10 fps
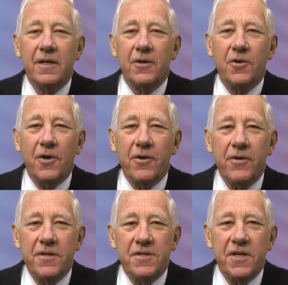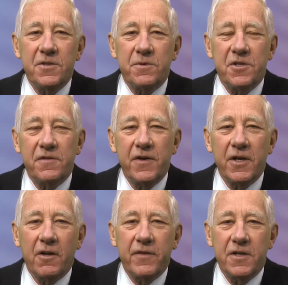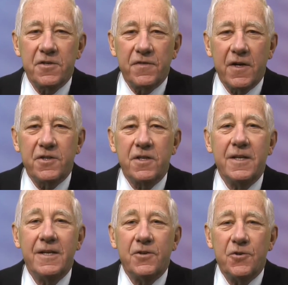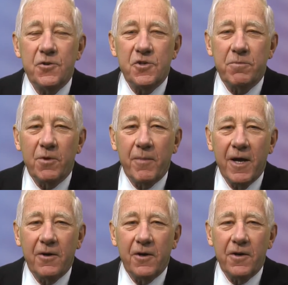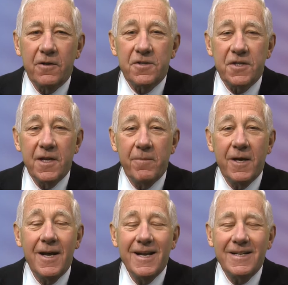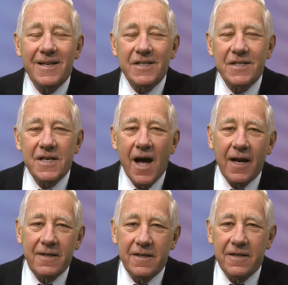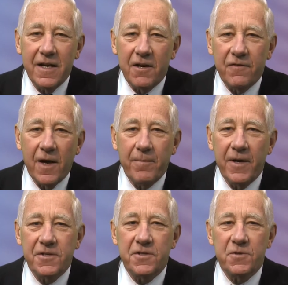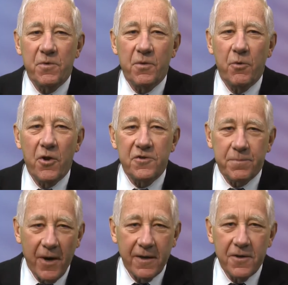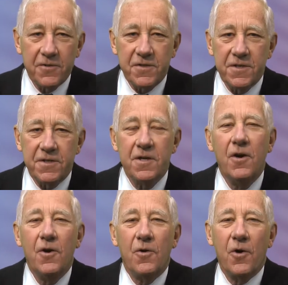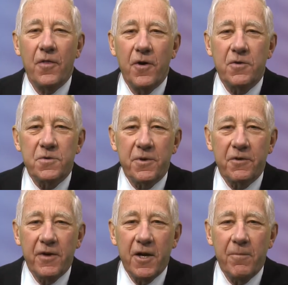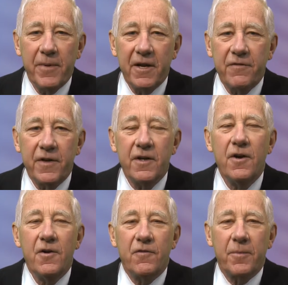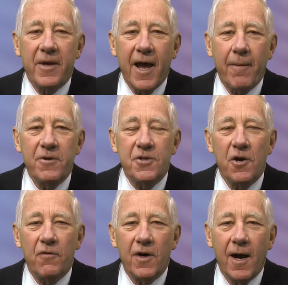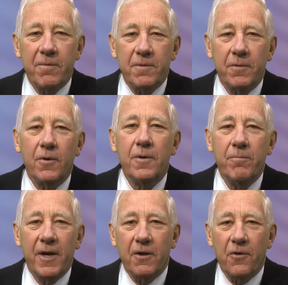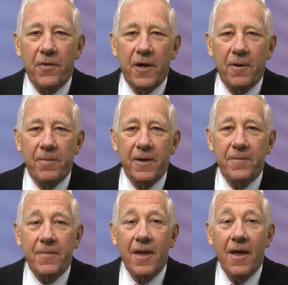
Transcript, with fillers: In coronary disease with severe LV dysfunction, inducible myocardial ischemia does not identify patients with worse prognosis or those with greater benefit from CABG over optimal medical therapy.